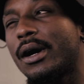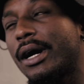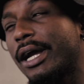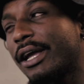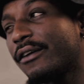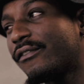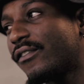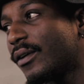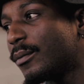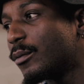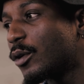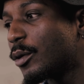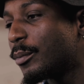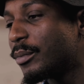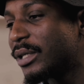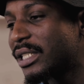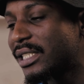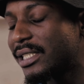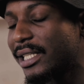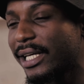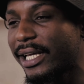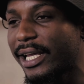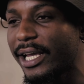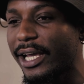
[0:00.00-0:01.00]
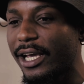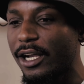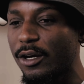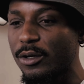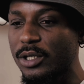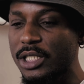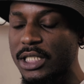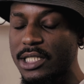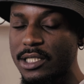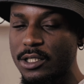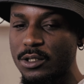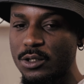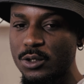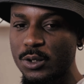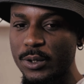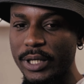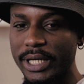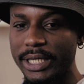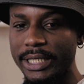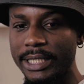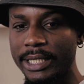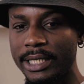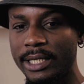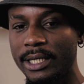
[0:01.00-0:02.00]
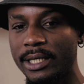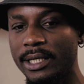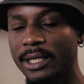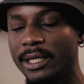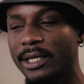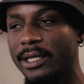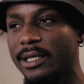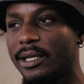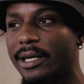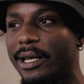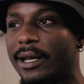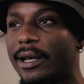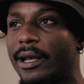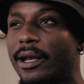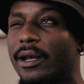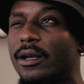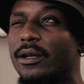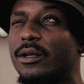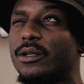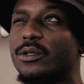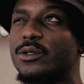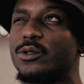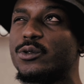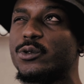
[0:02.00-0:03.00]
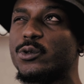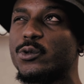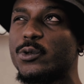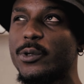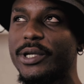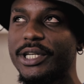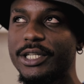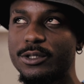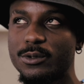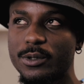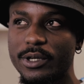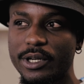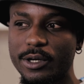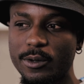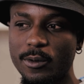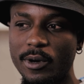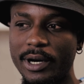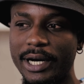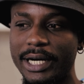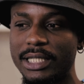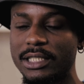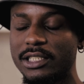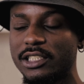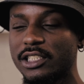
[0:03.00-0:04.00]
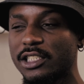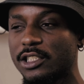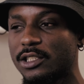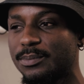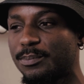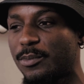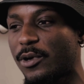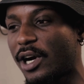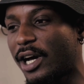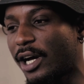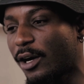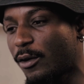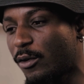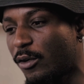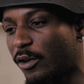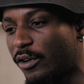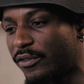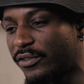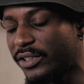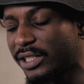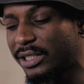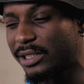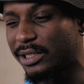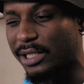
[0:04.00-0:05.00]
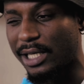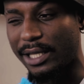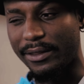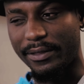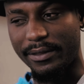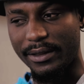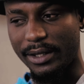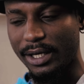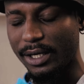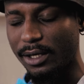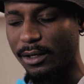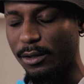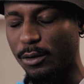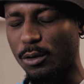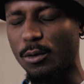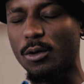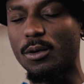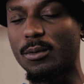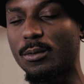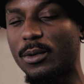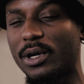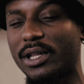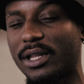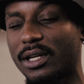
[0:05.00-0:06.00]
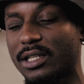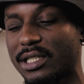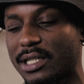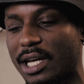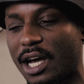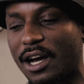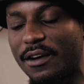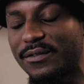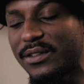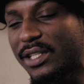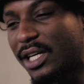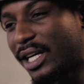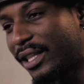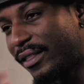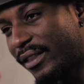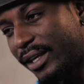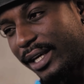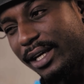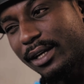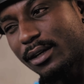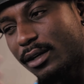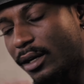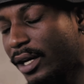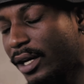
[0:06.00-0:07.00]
if I'm not mistaken, it was 2021, just prior COVID, I think, or well, that's after, I think.